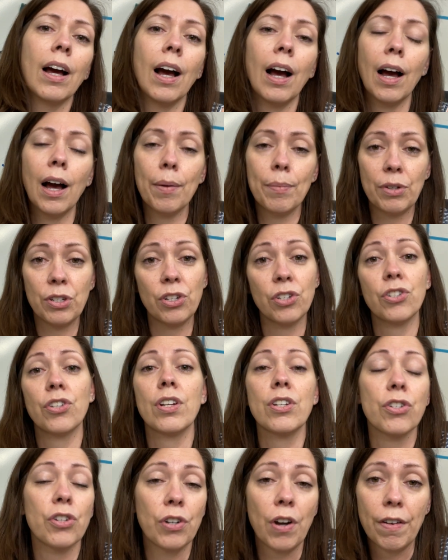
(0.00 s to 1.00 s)
It's just
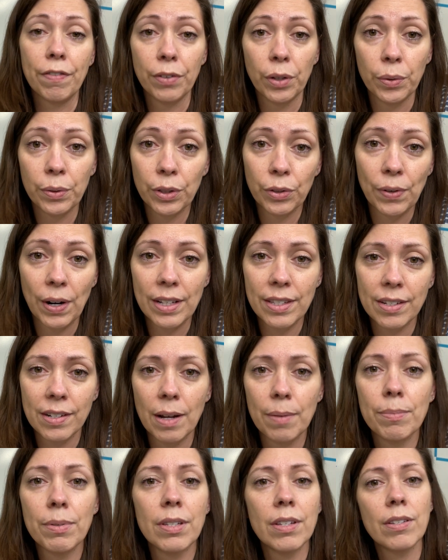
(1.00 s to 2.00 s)
because you're not following the right
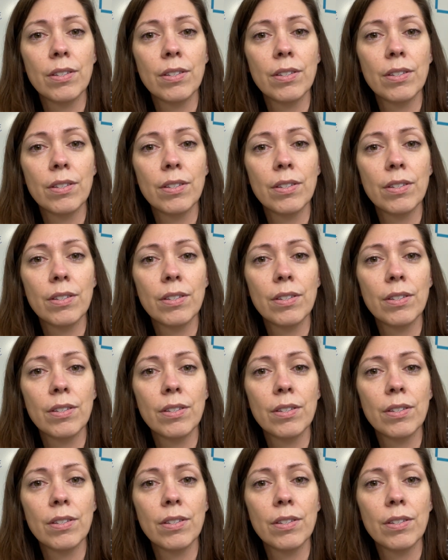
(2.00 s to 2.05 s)
steps.